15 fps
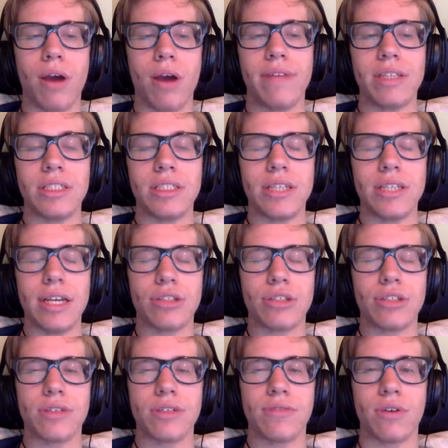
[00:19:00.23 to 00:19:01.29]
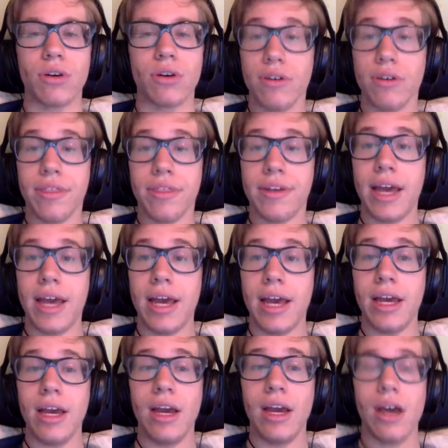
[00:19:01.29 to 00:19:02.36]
of Disney Nature for Earth Day.